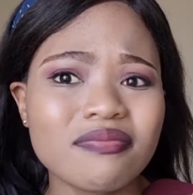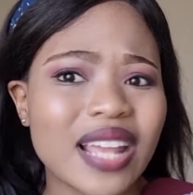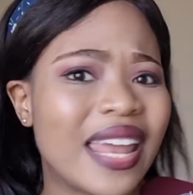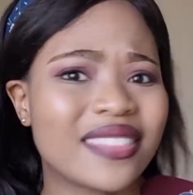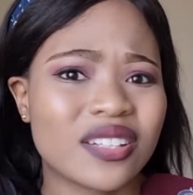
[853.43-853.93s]

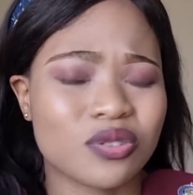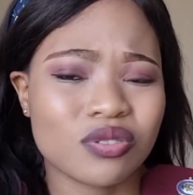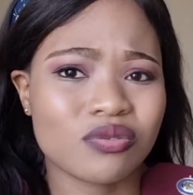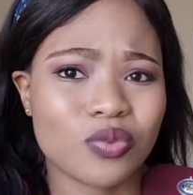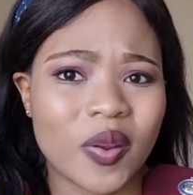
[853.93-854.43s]
like they
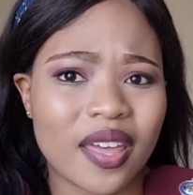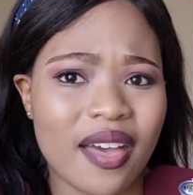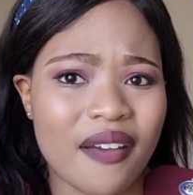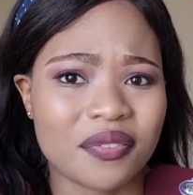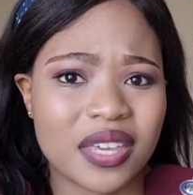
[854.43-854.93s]
don't want to
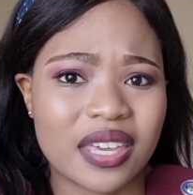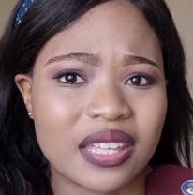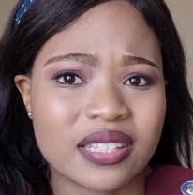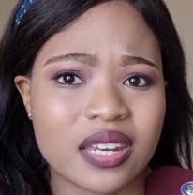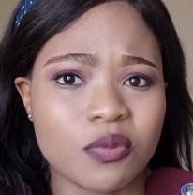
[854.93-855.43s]
have
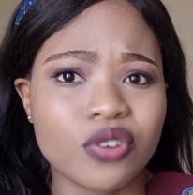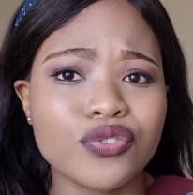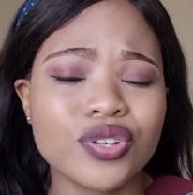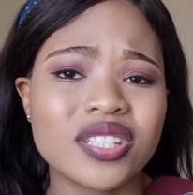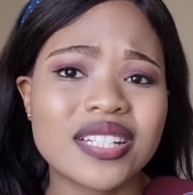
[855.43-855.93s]
kids anymore. If
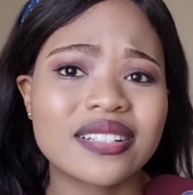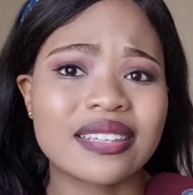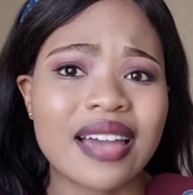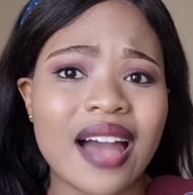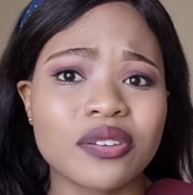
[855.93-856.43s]
you're still
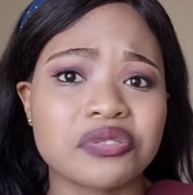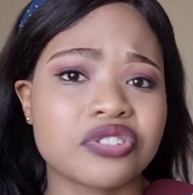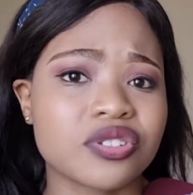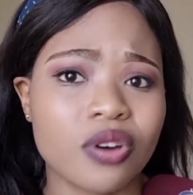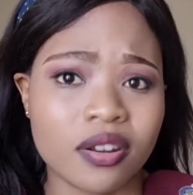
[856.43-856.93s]
young, you
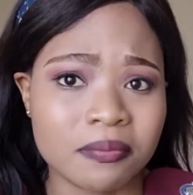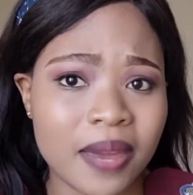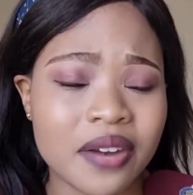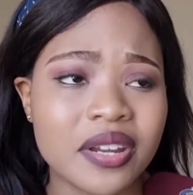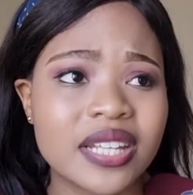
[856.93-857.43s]
just got
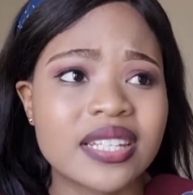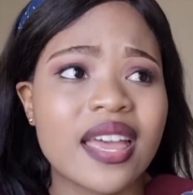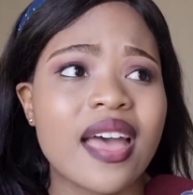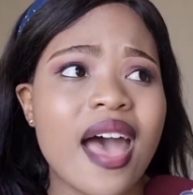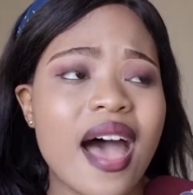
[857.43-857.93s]
married,
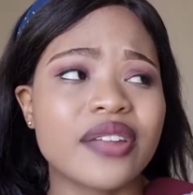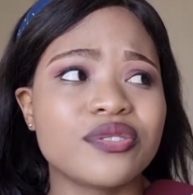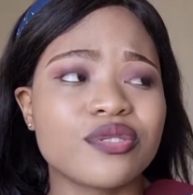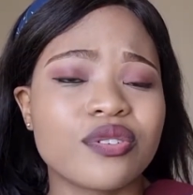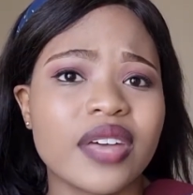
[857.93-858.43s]
and
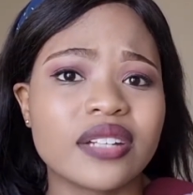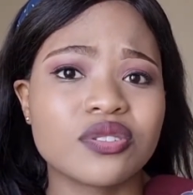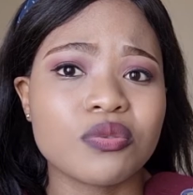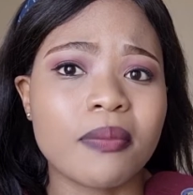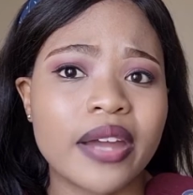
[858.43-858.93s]
you know
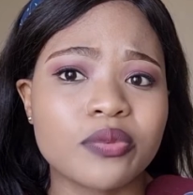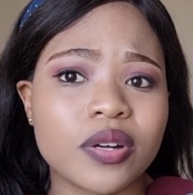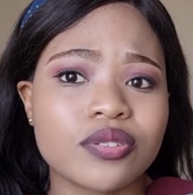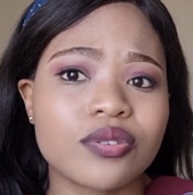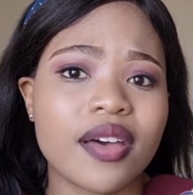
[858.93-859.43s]
that you might
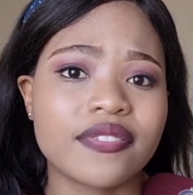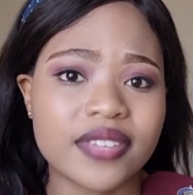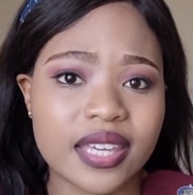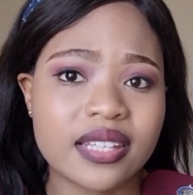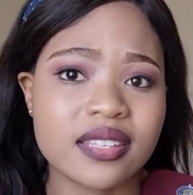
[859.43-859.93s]
want to have
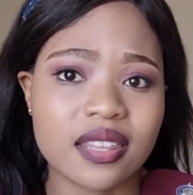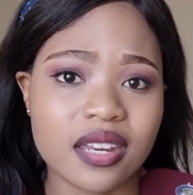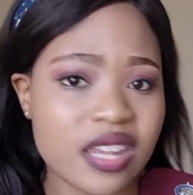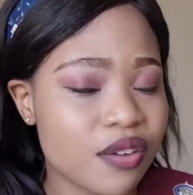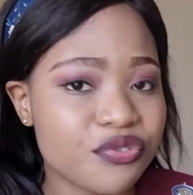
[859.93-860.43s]
kids in the
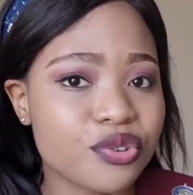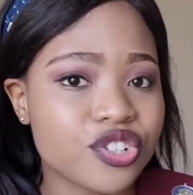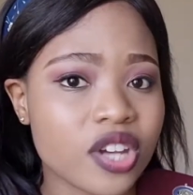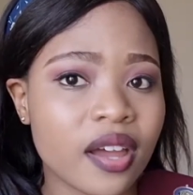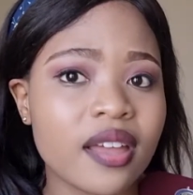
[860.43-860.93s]
near
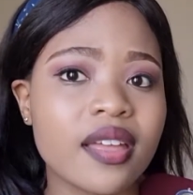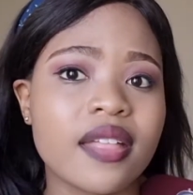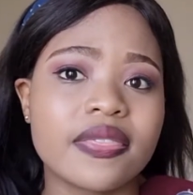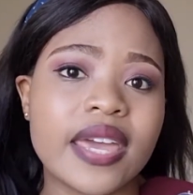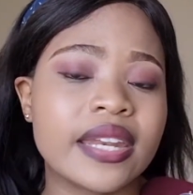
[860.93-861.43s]
future,
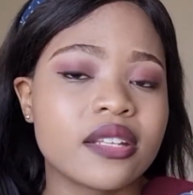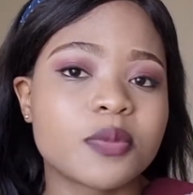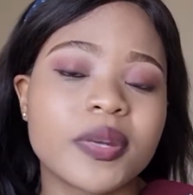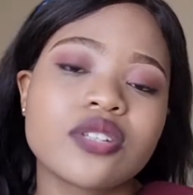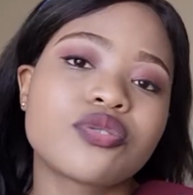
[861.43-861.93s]
then it's
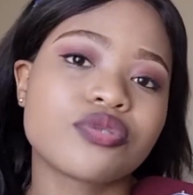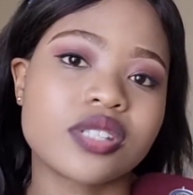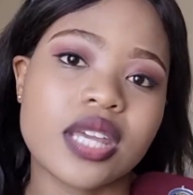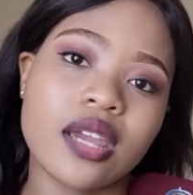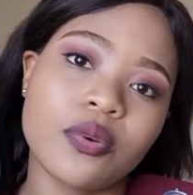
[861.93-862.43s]
better to
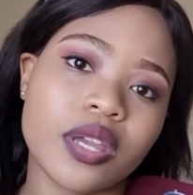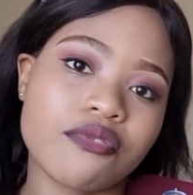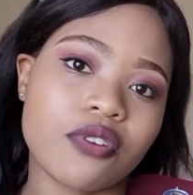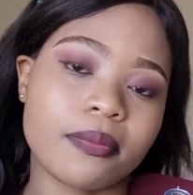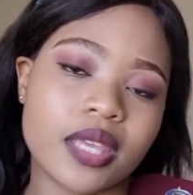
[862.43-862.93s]
stay away
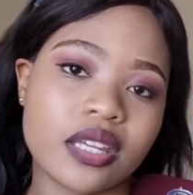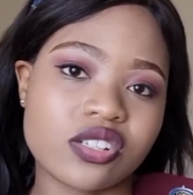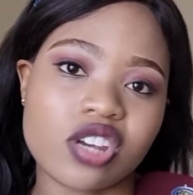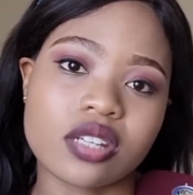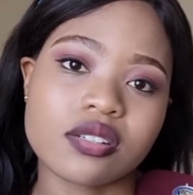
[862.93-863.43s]
from the
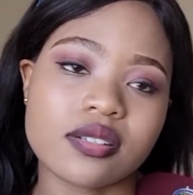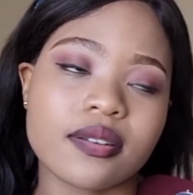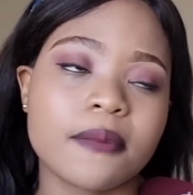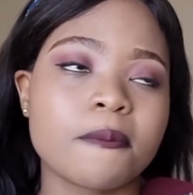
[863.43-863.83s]
injection.